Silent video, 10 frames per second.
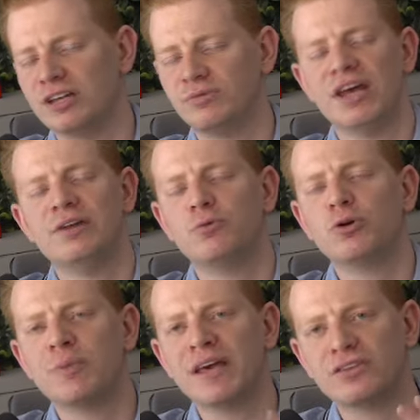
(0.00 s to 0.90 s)
It, it
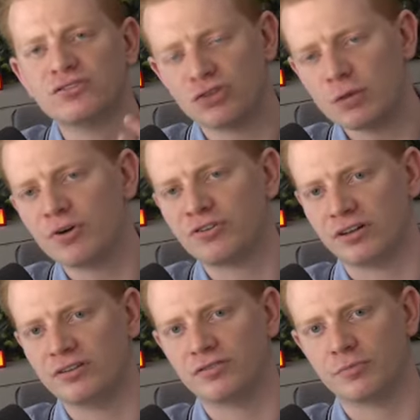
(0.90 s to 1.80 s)
would make so much
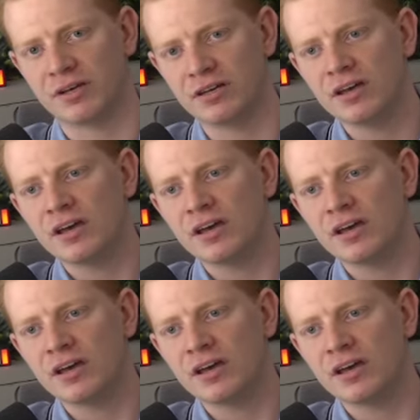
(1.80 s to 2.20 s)
sense for me